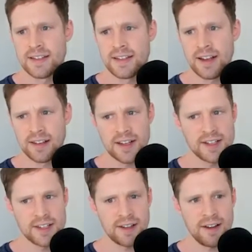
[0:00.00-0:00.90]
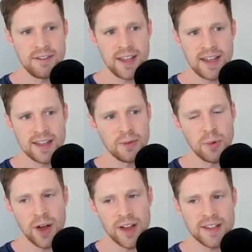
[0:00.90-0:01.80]
let's just go over here, the
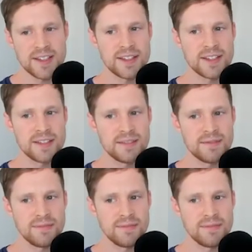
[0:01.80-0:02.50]
worst,